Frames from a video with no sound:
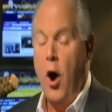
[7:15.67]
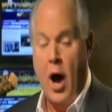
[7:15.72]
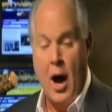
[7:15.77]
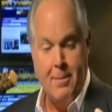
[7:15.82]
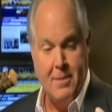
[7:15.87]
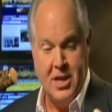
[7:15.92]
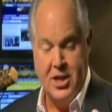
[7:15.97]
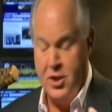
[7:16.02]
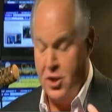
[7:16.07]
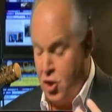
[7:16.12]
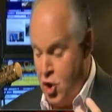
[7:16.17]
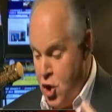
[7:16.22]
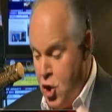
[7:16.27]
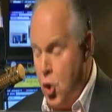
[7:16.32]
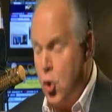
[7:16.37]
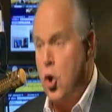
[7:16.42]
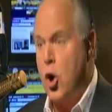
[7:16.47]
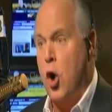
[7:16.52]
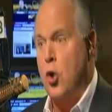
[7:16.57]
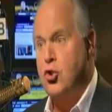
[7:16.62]
I mean,
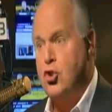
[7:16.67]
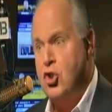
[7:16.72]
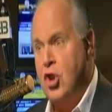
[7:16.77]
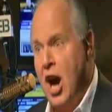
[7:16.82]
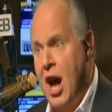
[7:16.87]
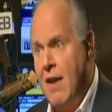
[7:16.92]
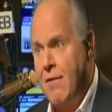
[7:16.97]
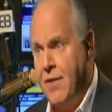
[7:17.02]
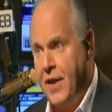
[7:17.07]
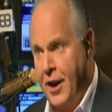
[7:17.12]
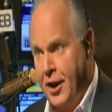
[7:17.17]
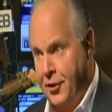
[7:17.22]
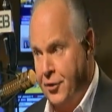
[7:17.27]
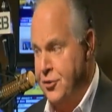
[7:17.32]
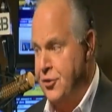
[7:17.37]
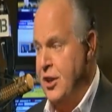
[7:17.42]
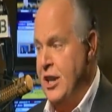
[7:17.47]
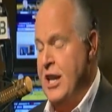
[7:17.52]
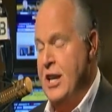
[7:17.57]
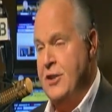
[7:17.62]
Hugo
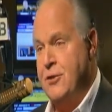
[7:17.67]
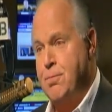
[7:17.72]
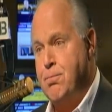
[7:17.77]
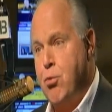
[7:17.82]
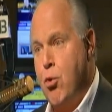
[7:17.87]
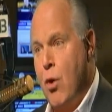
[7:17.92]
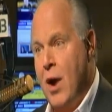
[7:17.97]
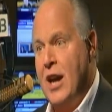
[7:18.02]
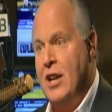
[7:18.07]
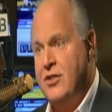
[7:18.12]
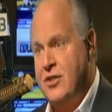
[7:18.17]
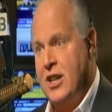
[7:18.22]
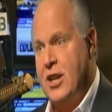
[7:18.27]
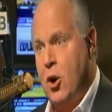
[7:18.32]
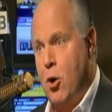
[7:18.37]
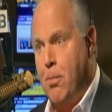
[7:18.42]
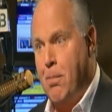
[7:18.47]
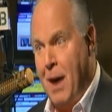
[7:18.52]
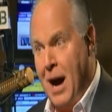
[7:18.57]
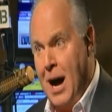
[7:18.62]
Chavez is praising
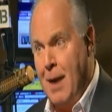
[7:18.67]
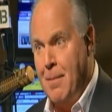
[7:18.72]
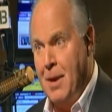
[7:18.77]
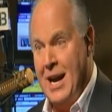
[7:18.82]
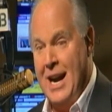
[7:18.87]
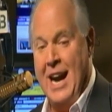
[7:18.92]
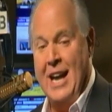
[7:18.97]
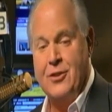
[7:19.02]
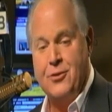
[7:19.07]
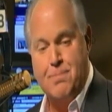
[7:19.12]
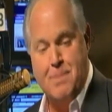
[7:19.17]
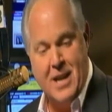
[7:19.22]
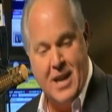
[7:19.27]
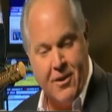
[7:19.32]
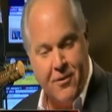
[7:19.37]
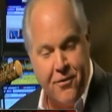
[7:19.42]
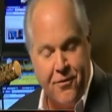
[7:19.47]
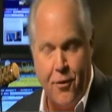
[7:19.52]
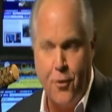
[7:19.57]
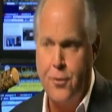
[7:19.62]
Obama as
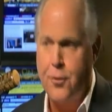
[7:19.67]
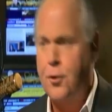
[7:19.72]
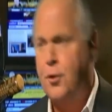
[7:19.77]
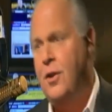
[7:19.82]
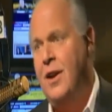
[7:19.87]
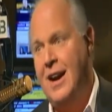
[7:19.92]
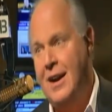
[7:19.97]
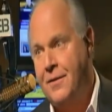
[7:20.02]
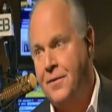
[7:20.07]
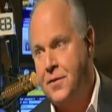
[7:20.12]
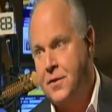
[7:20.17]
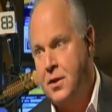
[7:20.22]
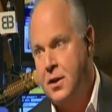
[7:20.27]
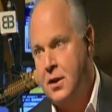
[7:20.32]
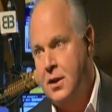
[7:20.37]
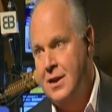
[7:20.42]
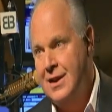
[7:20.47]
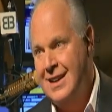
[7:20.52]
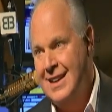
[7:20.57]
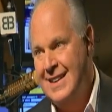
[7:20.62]
being further left
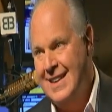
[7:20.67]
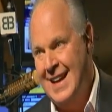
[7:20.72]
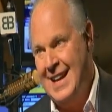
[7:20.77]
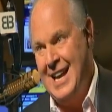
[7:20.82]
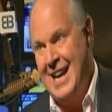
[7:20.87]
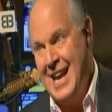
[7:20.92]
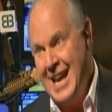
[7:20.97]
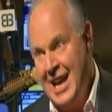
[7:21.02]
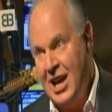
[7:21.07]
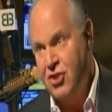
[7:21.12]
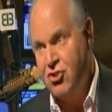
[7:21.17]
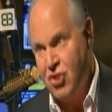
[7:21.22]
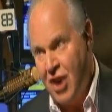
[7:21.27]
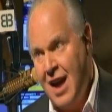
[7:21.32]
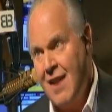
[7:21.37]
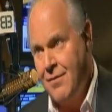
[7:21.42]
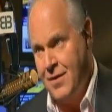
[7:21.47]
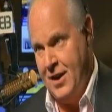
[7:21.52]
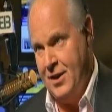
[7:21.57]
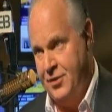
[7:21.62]
than
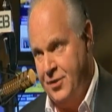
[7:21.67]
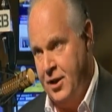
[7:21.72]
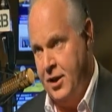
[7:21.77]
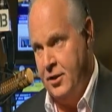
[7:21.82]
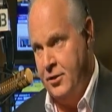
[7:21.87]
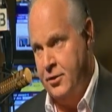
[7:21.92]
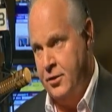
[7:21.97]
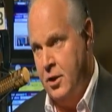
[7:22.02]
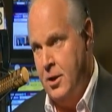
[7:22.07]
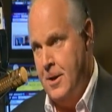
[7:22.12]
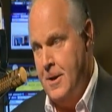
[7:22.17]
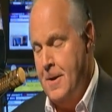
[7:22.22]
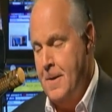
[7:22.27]
Chavez is.